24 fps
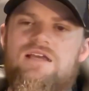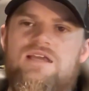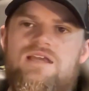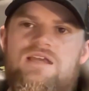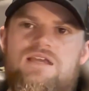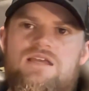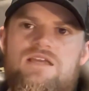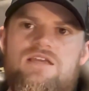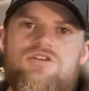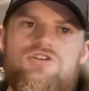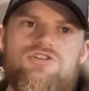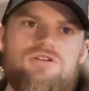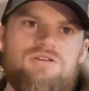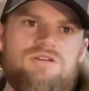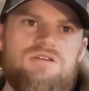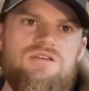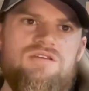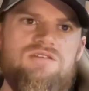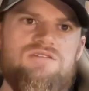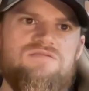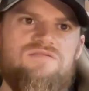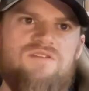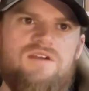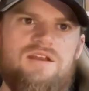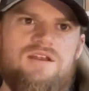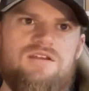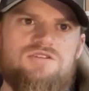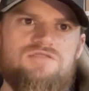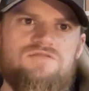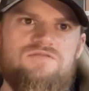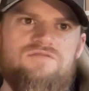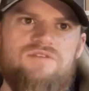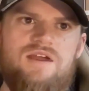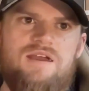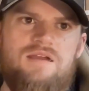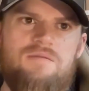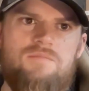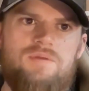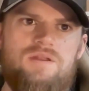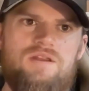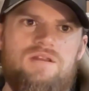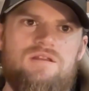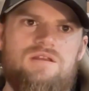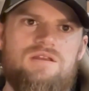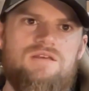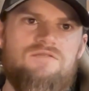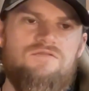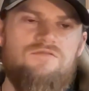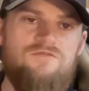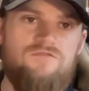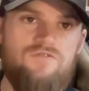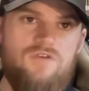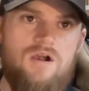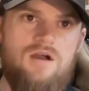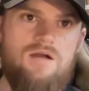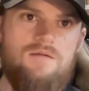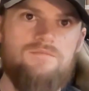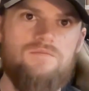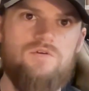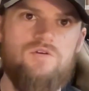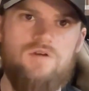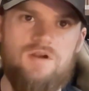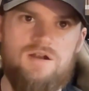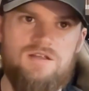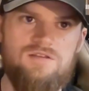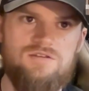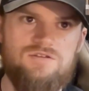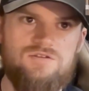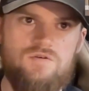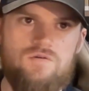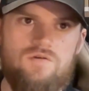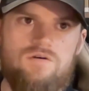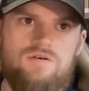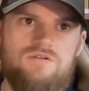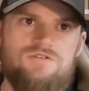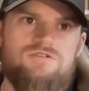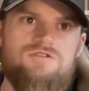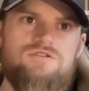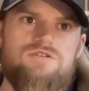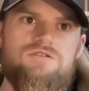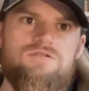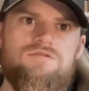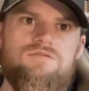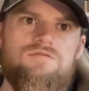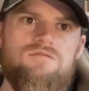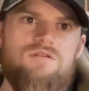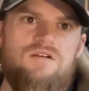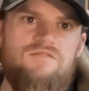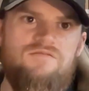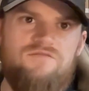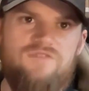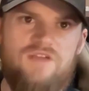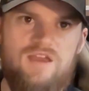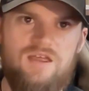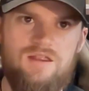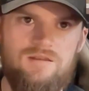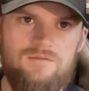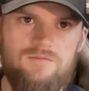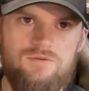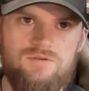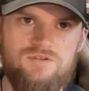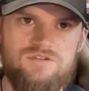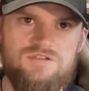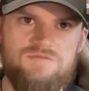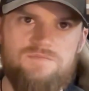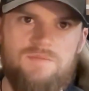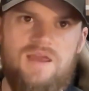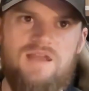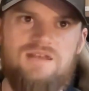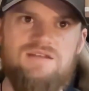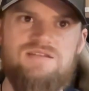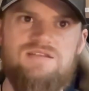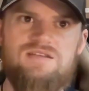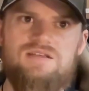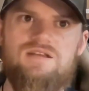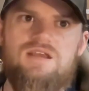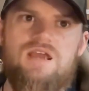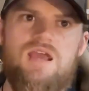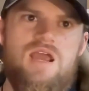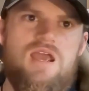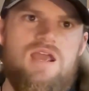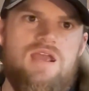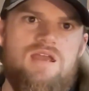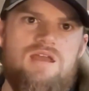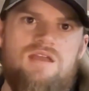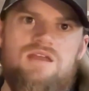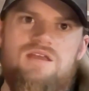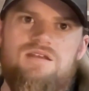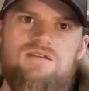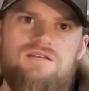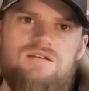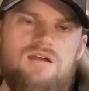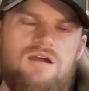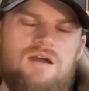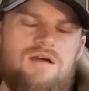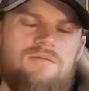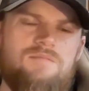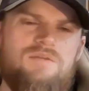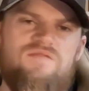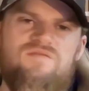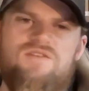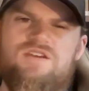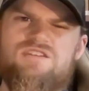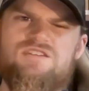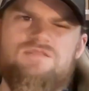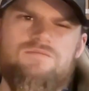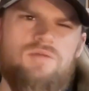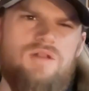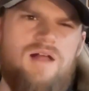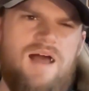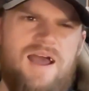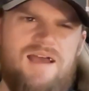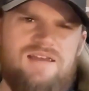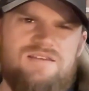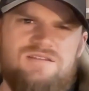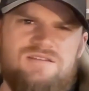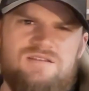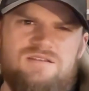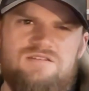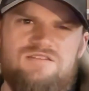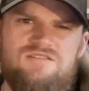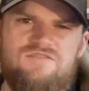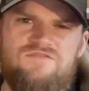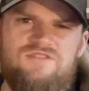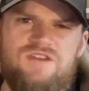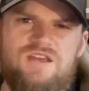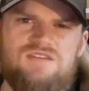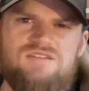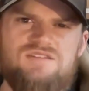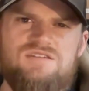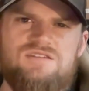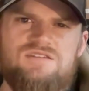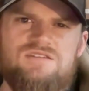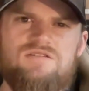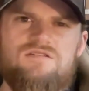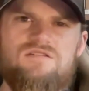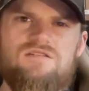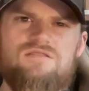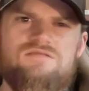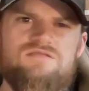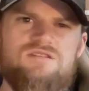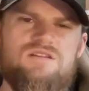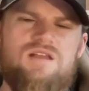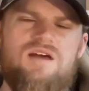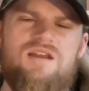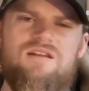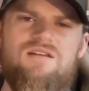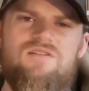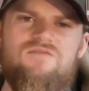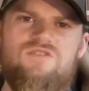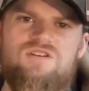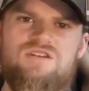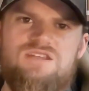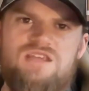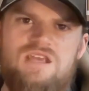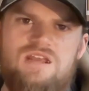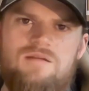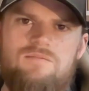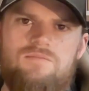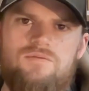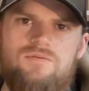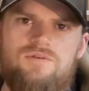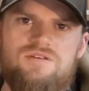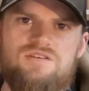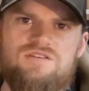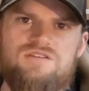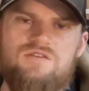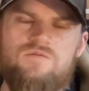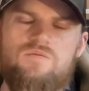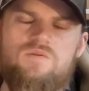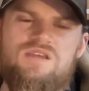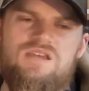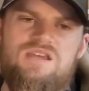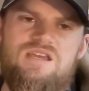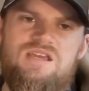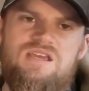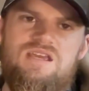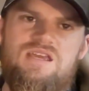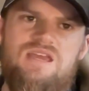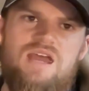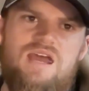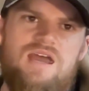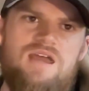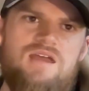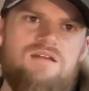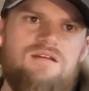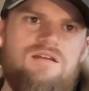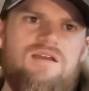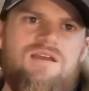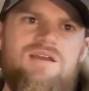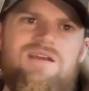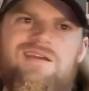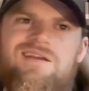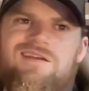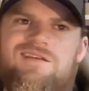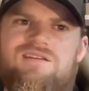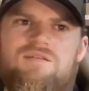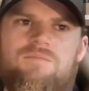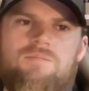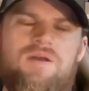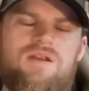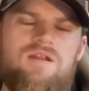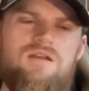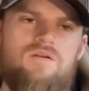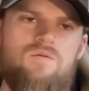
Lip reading: each lead's financial viability, from credit scores to available spend today, income, investable assets if necessary. There's a lot of different data points that we can get depending on